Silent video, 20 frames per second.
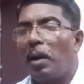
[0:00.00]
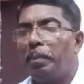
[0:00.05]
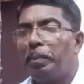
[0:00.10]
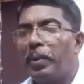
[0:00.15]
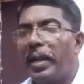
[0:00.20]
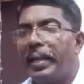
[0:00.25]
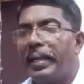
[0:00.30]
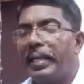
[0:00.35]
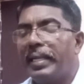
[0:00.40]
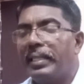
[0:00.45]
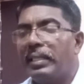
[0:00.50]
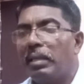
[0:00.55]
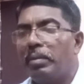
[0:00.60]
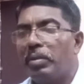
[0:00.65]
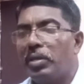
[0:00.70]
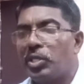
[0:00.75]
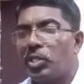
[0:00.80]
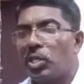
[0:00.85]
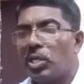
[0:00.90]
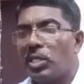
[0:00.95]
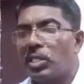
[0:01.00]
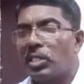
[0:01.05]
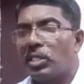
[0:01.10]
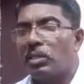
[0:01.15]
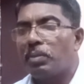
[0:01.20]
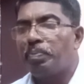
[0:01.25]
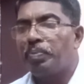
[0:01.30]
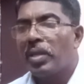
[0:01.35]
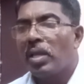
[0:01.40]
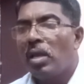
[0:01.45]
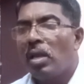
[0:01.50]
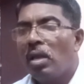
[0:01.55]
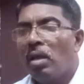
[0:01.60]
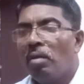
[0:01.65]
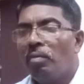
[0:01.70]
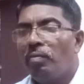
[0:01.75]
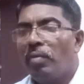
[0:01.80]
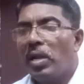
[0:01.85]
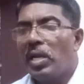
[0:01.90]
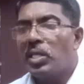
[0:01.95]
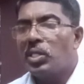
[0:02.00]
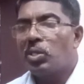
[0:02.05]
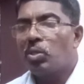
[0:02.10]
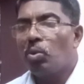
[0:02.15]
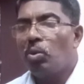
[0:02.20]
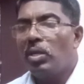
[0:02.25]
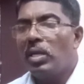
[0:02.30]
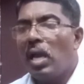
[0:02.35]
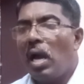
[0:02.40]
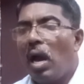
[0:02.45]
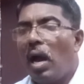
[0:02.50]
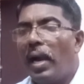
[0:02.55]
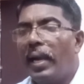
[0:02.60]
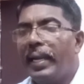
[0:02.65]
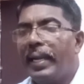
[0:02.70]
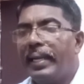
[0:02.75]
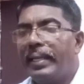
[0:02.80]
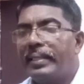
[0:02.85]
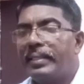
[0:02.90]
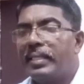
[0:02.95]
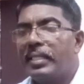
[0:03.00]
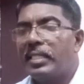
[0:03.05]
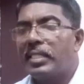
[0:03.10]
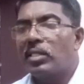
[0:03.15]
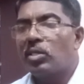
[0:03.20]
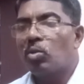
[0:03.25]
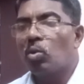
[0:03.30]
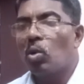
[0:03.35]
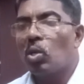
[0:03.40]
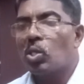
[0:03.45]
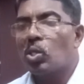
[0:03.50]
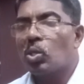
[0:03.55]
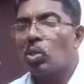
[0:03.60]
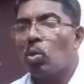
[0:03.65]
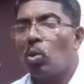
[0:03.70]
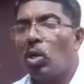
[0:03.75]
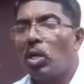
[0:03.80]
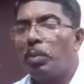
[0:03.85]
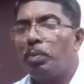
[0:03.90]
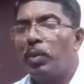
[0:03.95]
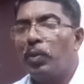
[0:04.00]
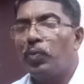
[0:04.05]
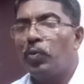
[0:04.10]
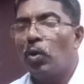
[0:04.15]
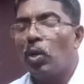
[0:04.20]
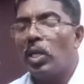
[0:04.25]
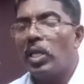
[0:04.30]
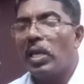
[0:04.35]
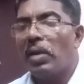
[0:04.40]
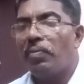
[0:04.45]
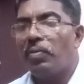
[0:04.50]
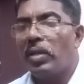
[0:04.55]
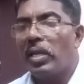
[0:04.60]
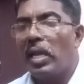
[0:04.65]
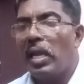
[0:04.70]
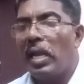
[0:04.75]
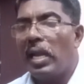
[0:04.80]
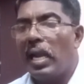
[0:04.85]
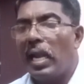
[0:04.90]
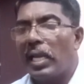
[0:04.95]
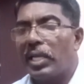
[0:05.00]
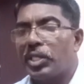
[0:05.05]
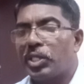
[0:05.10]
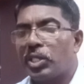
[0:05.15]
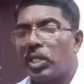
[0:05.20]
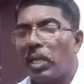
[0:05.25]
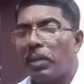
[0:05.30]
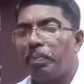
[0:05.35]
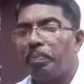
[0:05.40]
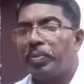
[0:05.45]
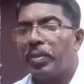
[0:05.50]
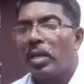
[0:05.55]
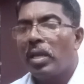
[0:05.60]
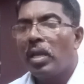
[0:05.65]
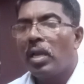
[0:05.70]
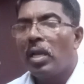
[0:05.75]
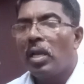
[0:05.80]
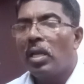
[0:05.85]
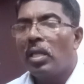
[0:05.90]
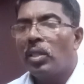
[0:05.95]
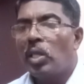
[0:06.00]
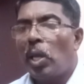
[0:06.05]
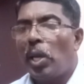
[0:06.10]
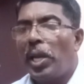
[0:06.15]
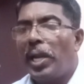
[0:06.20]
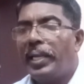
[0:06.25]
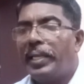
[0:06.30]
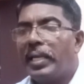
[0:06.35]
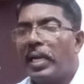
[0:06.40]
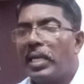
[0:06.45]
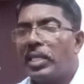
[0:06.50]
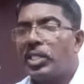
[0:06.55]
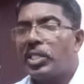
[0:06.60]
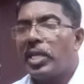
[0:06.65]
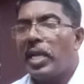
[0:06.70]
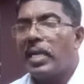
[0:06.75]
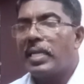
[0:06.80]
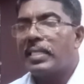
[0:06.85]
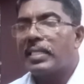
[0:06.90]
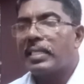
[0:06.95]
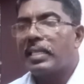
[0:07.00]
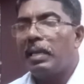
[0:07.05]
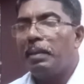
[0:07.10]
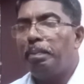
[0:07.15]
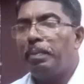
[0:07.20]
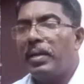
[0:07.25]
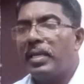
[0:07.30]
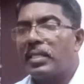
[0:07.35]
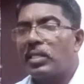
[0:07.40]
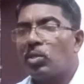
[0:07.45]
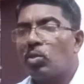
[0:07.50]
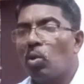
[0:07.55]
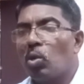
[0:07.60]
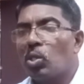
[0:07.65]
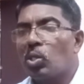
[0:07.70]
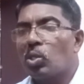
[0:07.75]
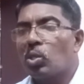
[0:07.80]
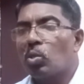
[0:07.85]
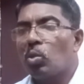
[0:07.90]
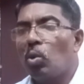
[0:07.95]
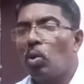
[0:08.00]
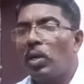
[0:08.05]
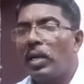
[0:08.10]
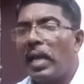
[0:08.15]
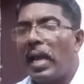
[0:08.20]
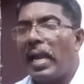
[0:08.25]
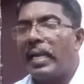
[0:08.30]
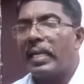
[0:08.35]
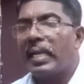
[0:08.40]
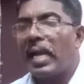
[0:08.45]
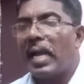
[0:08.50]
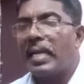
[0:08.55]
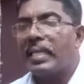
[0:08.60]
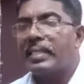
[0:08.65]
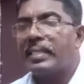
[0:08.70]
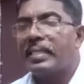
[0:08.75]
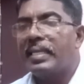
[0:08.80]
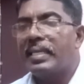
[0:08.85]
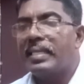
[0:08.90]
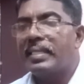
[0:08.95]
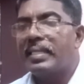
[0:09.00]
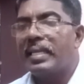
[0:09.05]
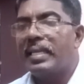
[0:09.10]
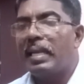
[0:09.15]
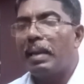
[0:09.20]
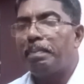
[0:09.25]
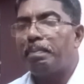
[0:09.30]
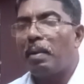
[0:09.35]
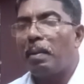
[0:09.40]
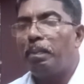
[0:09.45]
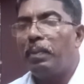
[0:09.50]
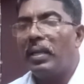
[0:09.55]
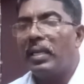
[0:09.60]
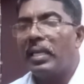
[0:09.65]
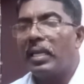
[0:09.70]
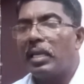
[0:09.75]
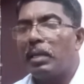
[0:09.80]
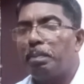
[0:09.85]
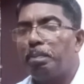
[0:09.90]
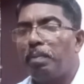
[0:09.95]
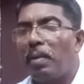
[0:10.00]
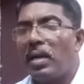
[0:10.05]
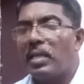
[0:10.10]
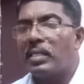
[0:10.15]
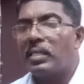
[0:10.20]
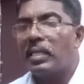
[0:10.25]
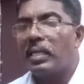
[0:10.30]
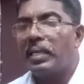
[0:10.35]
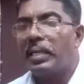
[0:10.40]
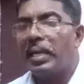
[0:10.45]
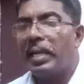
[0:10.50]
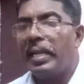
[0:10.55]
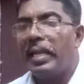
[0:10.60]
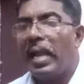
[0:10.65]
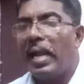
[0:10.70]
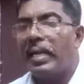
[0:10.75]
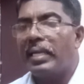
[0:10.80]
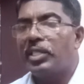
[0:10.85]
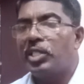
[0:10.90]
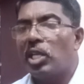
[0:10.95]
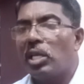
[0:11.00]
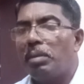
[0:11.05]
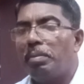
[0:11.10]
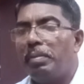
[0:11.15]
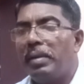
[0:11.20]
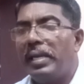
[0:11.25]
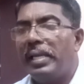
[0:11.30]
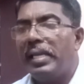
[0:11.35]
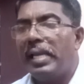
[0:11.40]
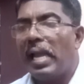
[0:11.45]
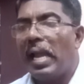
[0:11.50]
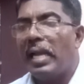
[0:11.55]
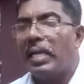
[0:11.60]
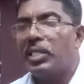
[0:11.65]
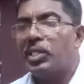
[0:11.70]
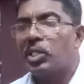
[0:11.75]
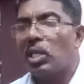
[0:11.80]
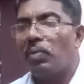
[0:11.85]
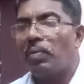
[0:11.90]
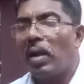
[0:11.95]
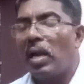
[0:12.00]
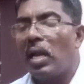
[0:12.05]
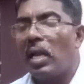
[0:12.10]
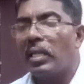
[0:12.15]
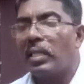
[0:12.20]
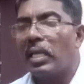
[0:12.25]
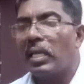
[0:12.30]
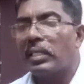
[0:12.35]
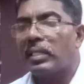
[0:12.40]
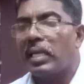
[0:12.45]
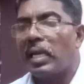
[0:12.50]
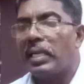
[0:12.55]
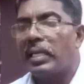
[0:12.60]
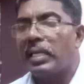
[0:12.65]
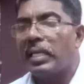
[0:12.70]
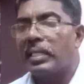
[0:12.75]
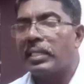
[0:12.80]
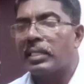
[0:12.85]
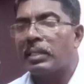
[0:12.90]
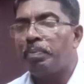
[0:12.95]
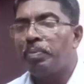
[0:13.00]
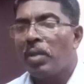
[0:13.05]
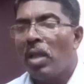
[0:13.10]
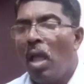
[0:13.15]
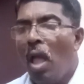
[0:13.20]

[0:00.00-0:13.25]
operating the machines. Venezuela audits its source code before every election. The United States keeps its source code and has it in a public repository, and Germany and several other countries